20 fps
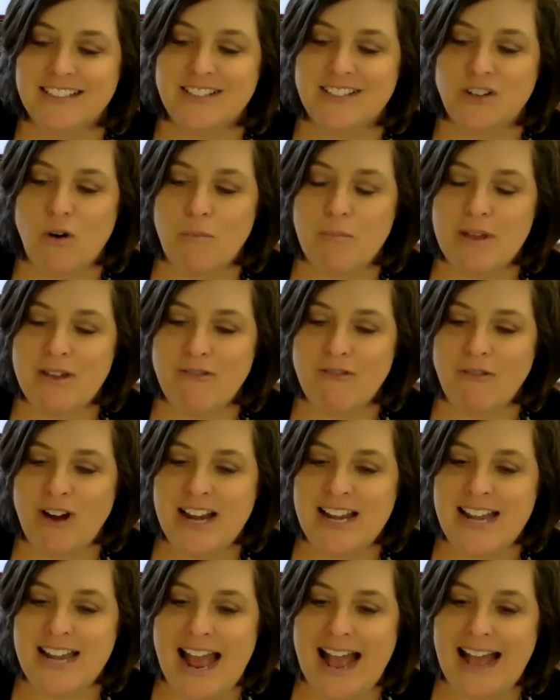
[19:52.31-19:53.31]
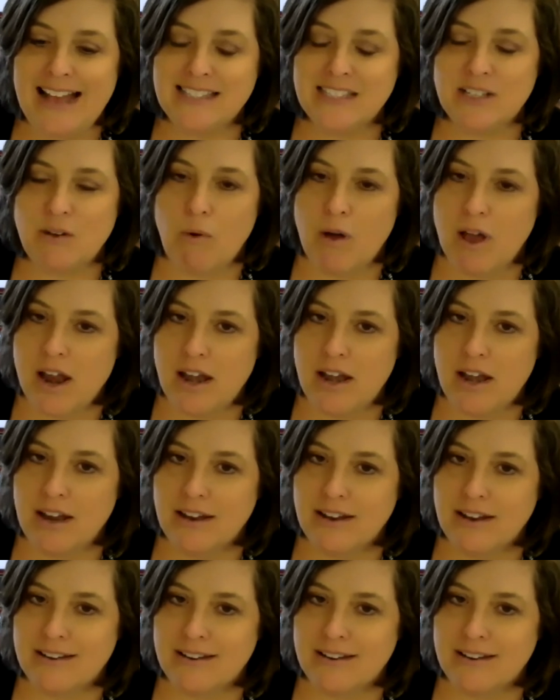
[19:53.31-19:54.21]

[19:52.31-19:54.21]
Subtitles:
Don't be afraid to ask one.